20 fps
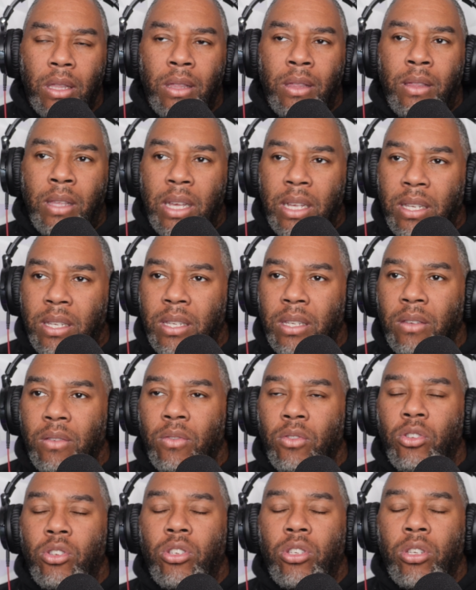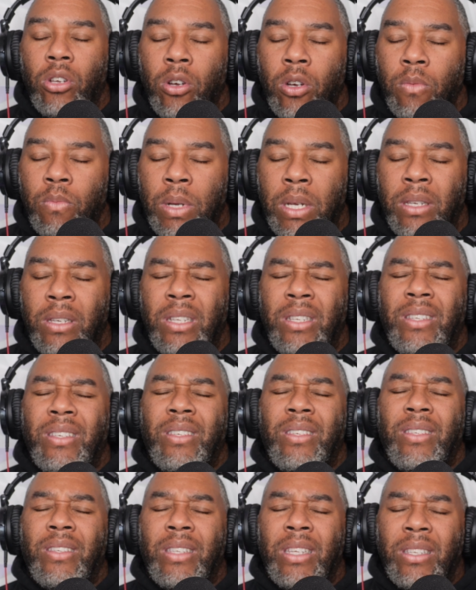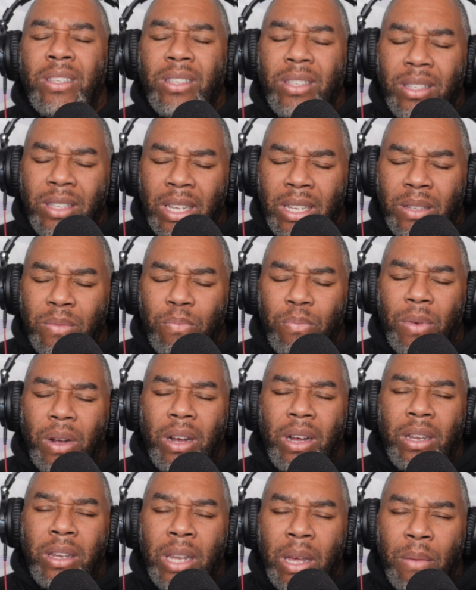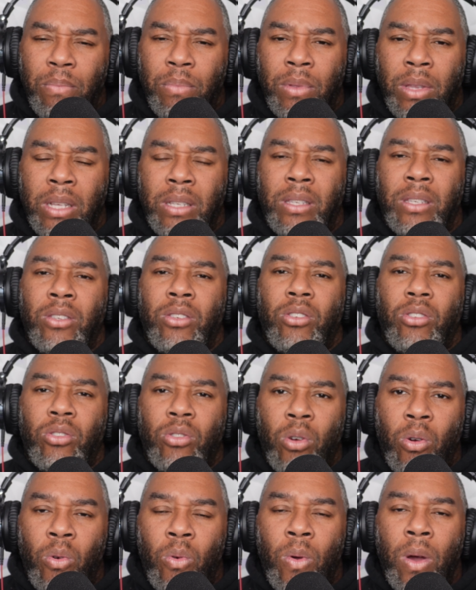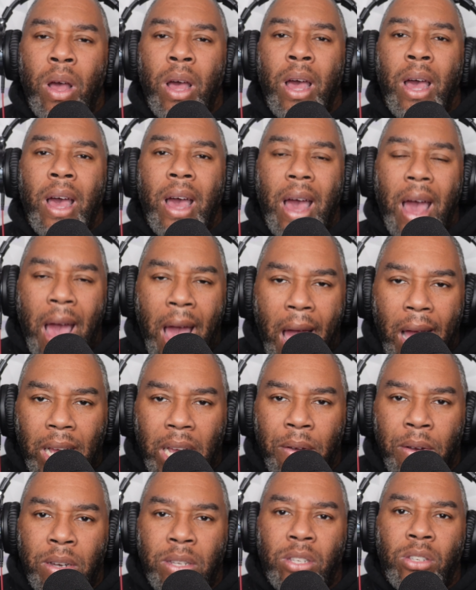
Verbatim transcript: This sermon, this clip, this is so accurate.